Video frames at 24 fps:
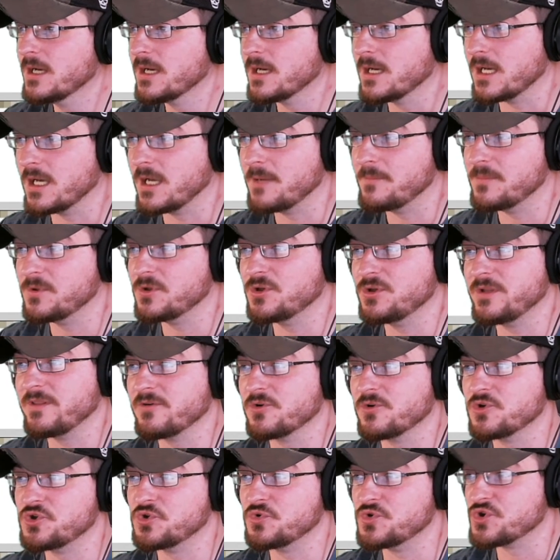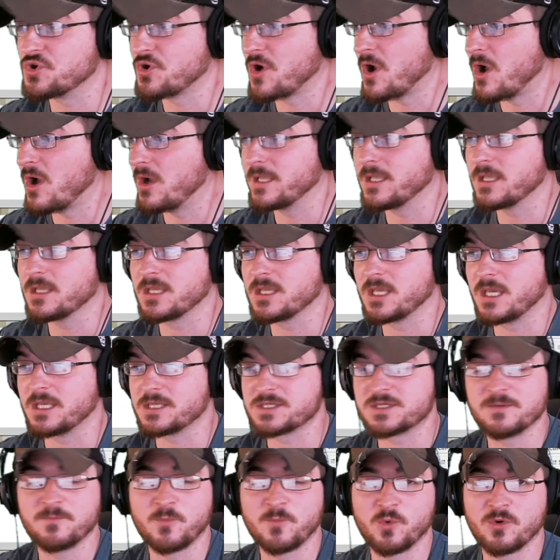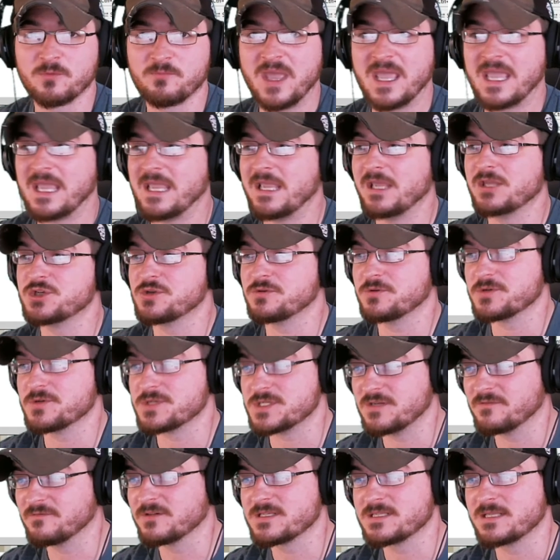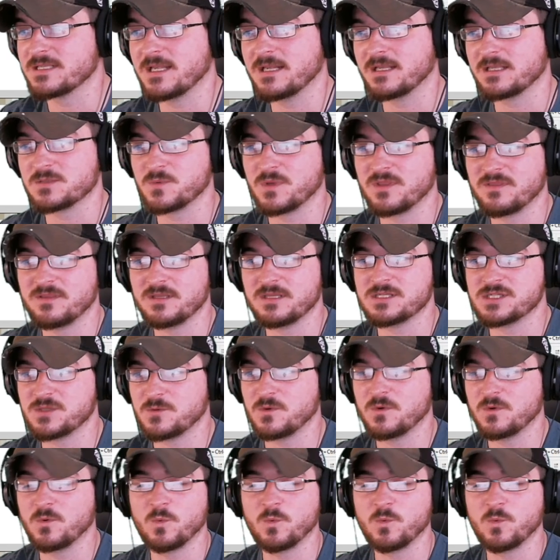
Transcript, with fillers: Um, you can either do drawing, custom, or page, and there's different settings with each